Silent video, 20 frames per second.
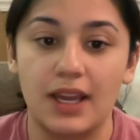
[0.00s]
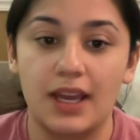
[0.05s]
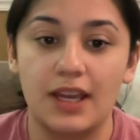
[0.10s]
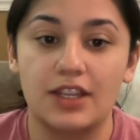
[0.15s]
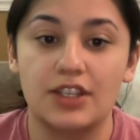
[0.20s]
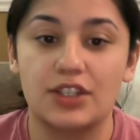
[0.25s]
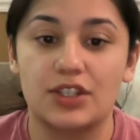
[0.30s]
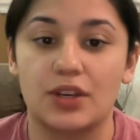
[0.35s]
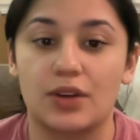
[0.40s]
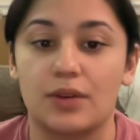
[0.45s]

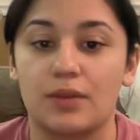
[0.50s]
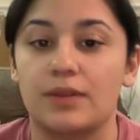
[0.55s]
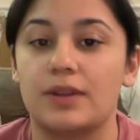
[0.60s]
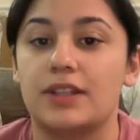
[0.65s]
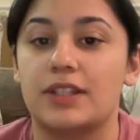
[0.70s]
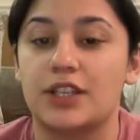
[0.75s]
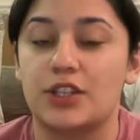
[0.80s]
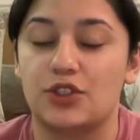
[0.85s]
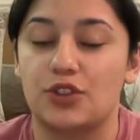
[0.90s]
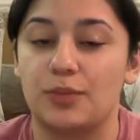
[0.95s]
So the
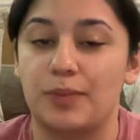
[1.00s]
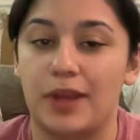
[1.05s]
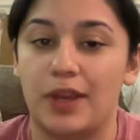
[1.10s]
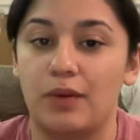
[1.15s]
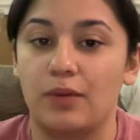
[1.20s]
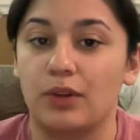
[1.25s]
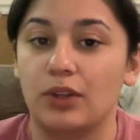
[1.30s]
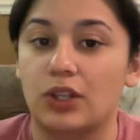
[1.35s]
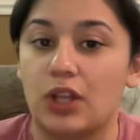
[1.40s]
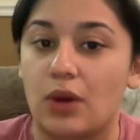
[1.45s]
central bank
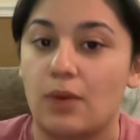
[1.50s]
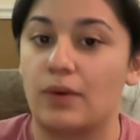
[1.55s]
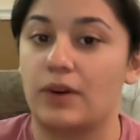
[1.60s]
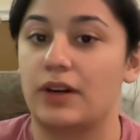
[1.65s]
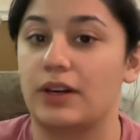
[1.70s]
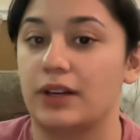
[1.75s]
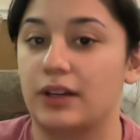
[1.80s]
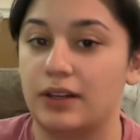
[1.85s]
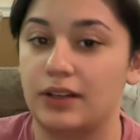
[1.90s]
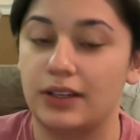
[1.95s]
will
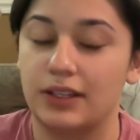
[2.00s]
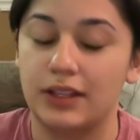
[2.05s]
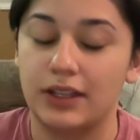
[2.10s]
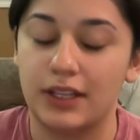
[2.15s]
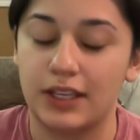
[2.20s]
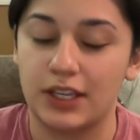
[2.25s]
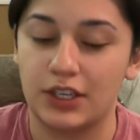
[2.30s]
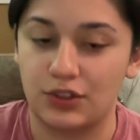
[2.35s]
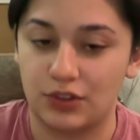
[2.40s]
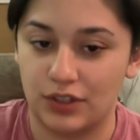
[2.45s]
lower the
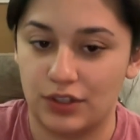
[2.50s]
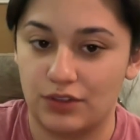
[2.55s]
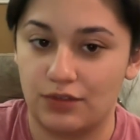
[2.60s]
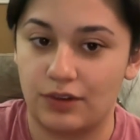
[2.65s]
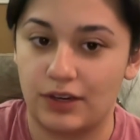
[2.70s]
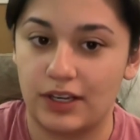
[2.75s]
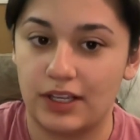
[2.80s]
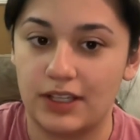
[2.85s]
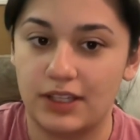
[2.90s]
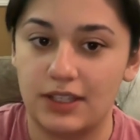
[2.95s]
interest
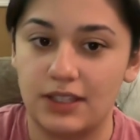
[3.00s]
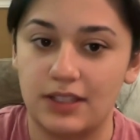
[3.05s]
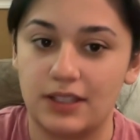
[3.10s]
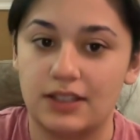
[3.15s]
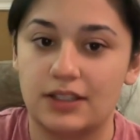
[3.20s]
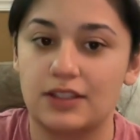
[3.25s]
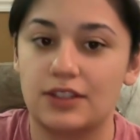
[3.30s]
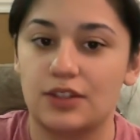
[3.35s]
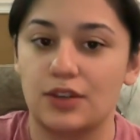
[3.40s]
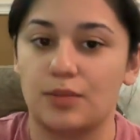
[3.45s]
rates,
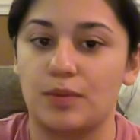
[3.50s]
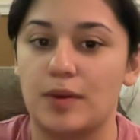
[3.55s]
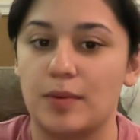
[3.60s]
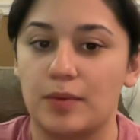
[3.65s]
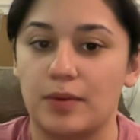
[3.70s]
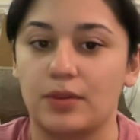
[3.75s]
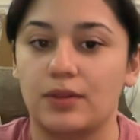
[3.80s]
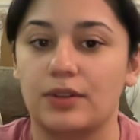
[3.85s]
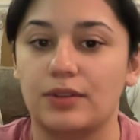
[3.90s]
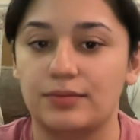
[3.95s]
so
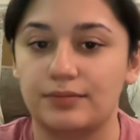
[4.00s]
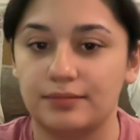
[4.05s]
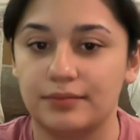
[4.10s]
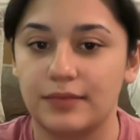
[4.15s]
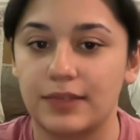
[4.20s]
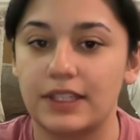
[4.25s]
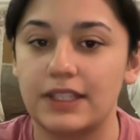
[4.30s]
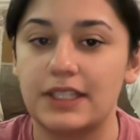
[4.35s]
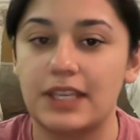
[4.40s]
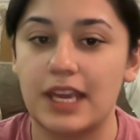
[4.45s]
people
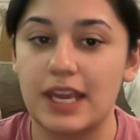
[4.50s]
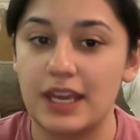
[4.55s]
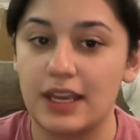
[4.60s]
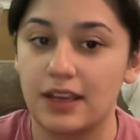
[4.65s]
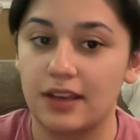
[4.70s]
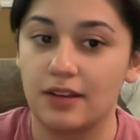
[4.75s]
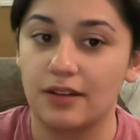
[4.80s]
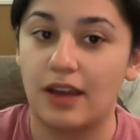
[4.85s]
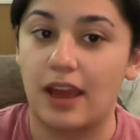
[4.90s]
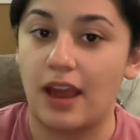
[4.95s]

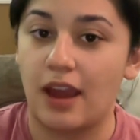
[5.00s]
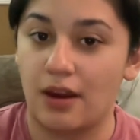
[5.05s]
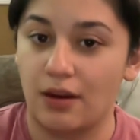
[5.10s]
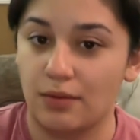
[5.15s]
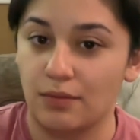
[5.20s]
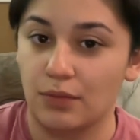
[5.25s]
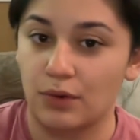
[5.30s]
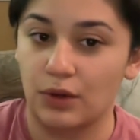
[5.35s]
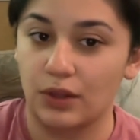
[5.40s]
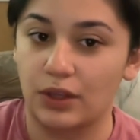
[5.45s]
take
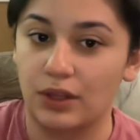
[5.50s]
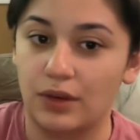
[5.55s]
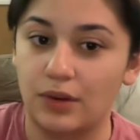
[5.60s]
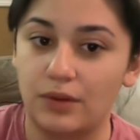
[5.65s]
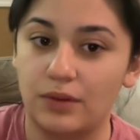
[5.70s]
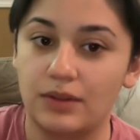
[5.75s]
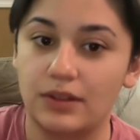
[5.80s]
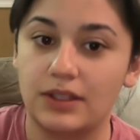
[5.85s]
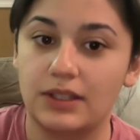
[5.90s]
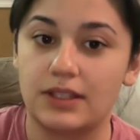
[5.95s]
out more
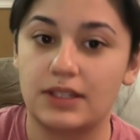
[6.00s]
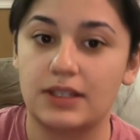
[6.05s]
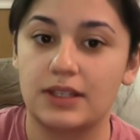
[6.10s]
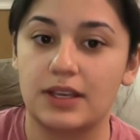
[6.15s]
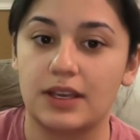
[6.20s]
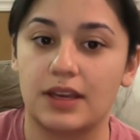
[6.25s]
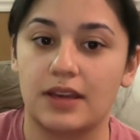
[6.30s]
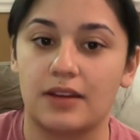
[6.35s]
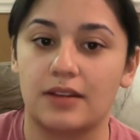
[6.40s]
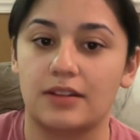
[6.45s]
loans
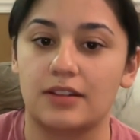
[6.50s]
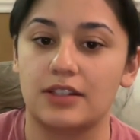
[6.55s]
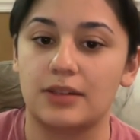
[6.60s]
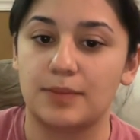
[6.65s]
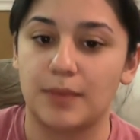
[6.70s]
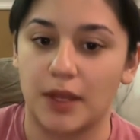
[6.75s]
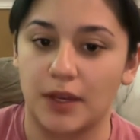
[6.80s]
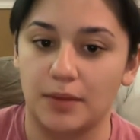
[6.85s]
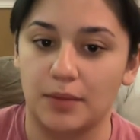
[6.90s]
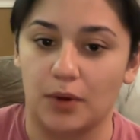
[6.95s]
and
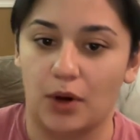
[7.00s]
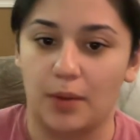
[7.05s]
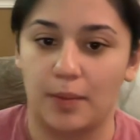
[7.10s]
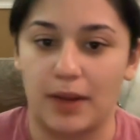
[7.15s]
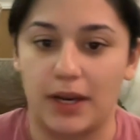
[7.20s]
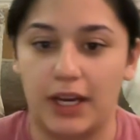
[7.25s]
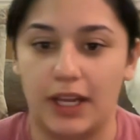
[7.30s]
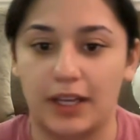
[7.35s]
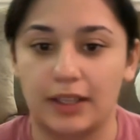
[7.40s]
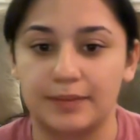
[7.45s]
spend more
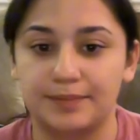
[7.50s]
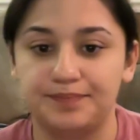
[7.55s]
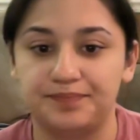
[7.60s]
money.